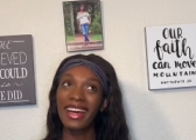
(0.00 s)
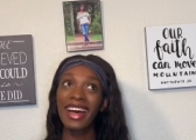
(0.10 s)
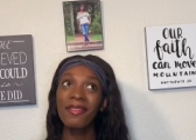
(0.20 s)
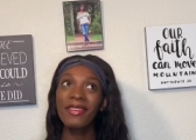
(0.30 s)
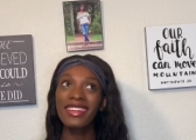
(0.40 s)

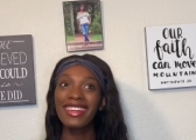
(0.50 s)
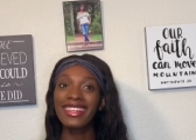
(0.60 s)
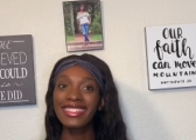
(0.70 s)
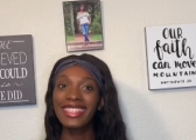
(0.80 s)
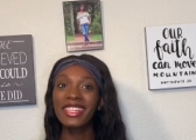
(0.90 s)
wouldn't
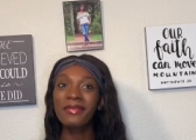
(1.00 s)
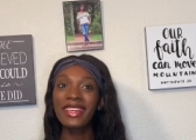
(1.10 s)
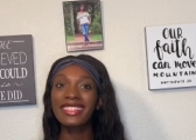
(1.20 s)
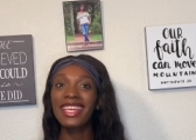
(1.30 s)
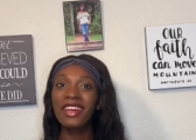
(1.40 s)
consider
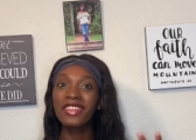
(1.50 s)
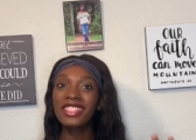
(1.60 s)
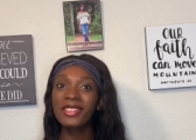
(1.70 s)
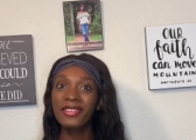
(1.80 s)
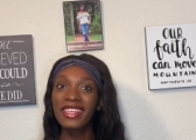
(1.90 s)
myself as
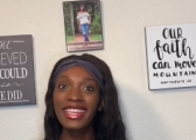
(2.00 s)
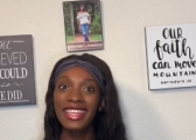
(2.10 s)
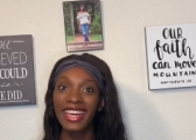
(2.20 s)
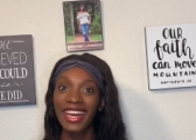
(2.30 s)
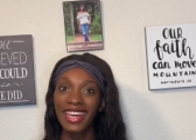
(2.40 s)
greedy,
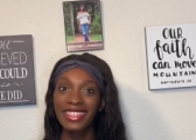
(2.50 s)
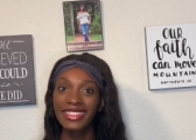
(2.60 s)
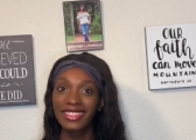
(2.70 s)
guys.